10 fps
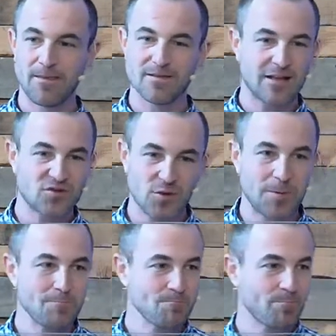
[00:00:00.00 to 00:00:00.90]
Isn't that true?
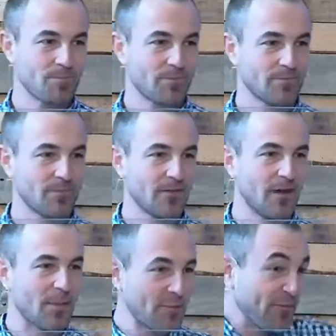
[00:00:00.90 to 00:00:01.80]

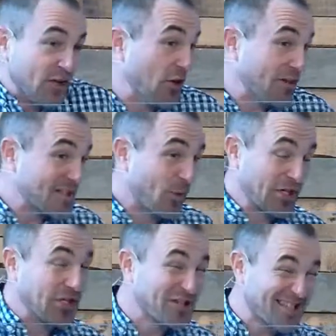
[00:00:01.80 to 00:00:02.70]
Maybe for you this
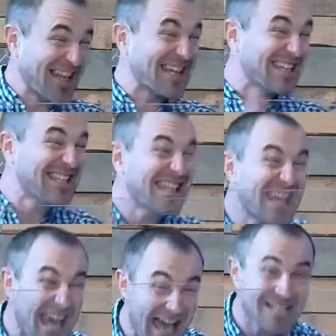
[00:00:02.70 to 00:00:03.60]
morning, you'd say,
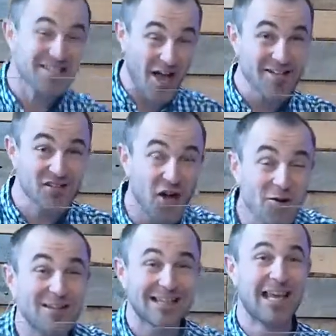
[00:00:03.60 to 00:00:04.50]
yes, I
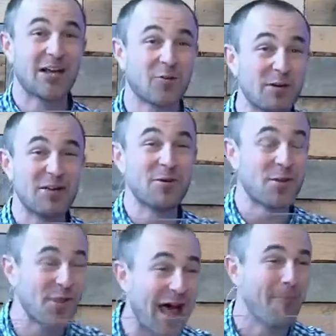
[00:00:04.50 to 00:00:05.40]
totally agree
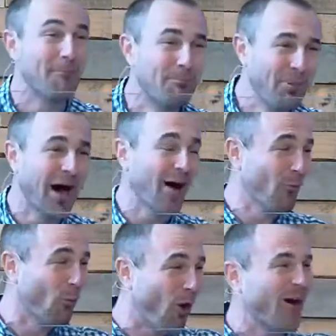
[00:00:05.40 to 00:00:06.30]
with that,
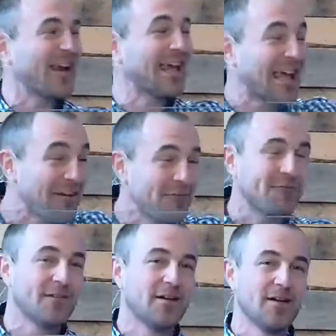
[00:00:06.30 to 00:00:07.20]
but what if
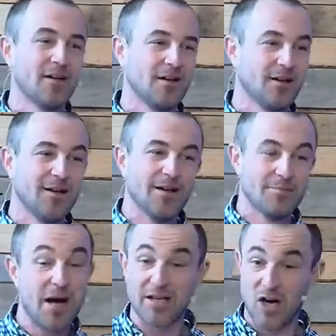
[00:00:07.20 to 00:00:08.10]

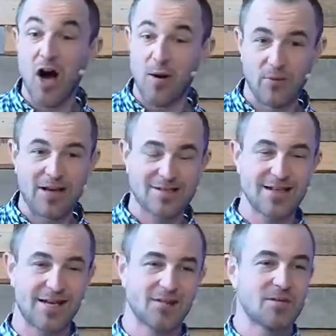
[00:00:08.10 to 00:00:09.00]
my car breaks
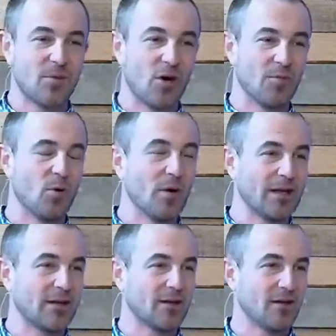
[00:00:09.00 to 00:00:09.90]
down tomorrow morning?
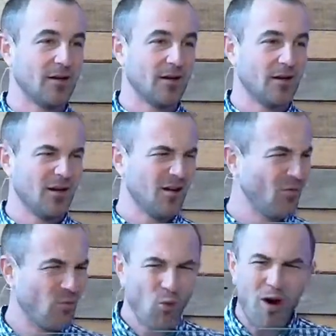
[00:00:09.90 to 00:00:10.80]

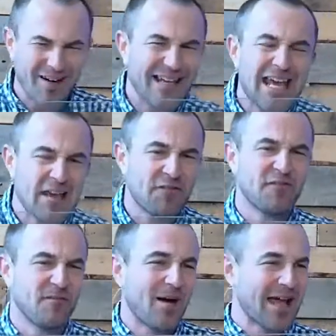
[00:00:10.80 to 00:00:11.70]
What if
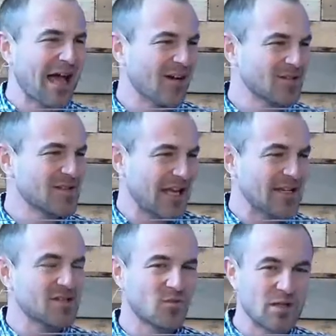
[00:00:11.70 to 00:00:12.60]
my house
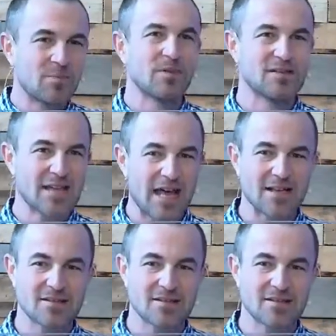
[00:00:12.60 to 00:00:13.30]
gets repossessed?